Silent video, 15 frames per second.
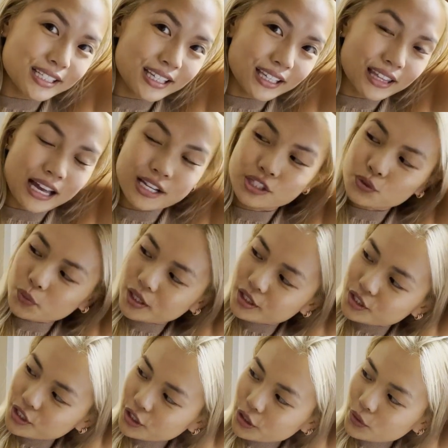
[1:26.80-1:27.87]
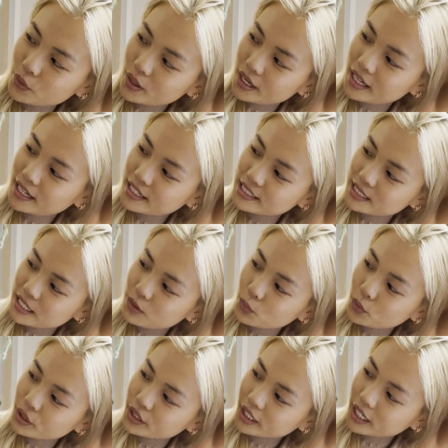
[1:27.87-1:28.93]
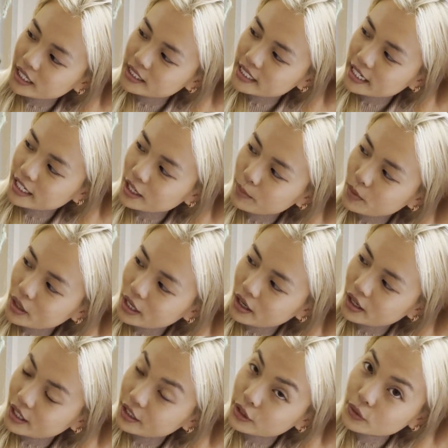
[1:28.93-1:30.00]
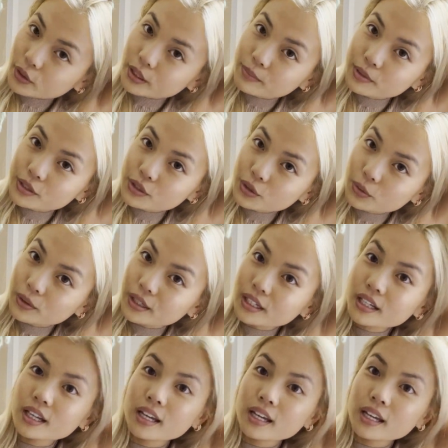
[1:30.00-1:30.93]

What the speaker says: it last week too, and it's in Wool and the Gang Take Care Mohair and Eucalyptus Green.